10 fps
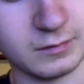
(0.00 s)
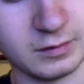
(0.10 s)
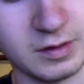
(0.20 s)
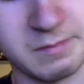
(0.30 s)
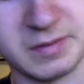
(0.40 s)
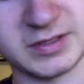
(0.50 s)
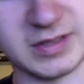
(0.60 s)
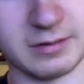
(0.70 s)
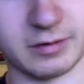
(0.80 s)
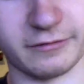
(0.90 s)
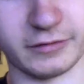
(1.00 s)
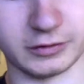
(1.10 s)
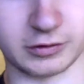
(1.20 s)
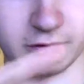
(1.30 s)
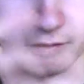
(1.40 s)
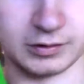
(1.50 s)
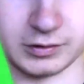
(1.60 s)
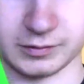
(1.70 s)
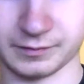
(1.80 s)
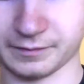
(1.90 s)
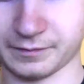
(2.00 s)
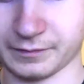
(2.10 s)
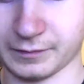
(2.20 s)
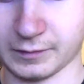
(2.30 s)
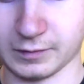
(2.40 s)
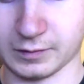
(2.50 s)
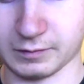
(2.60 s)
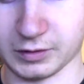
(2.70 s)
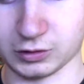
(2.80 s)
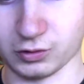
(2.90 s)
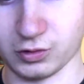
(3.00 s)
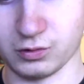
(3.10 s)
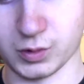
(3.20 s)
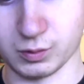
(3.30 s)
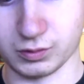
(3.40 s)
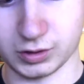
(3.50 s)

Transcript: I missed that when I first got this. Make sure you don't,